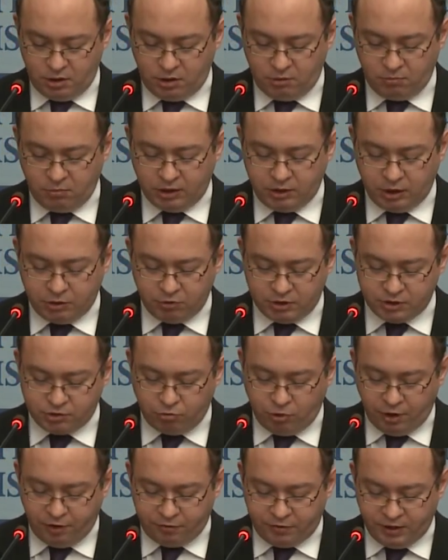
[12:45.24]
But it was
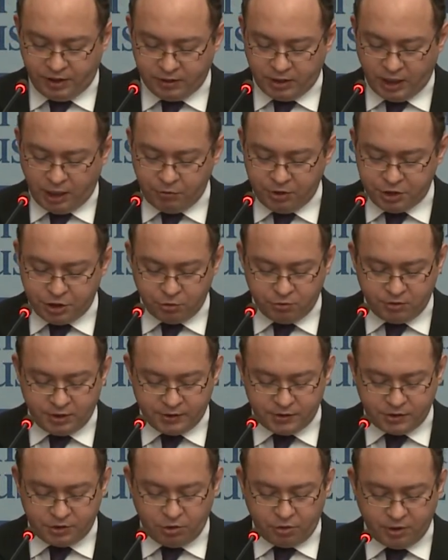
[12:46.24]
worthy, and I wish you
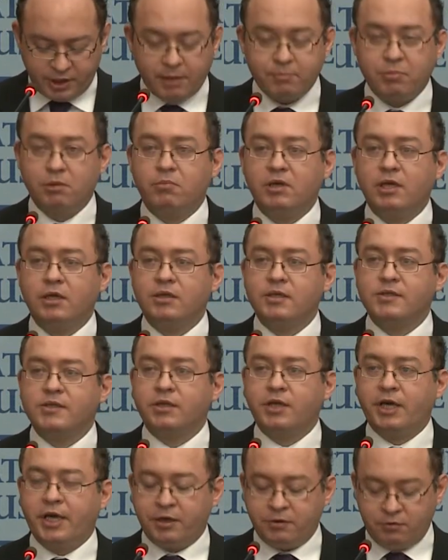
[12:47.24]
test your capabilities
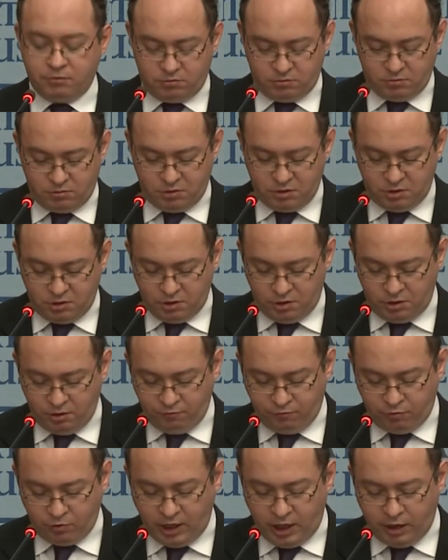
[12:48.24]
again
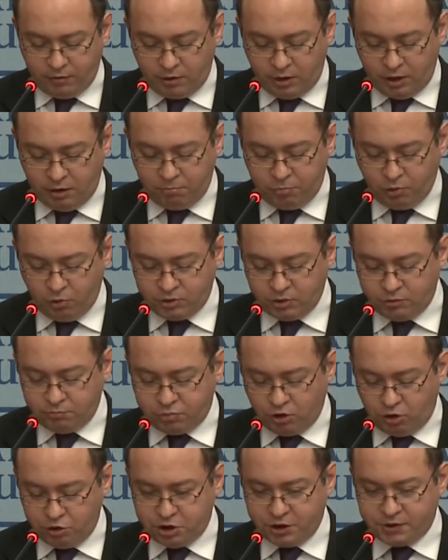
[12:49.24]
for other important
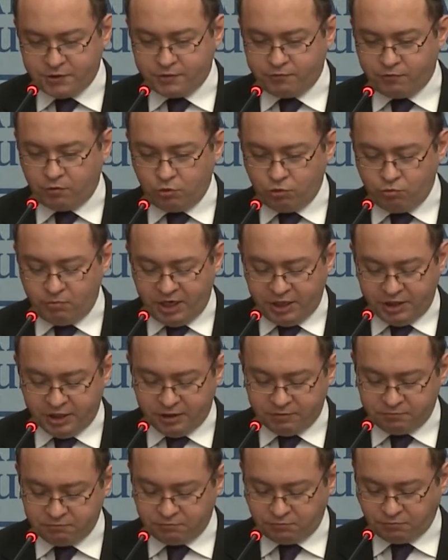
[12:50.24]
projects for Romania.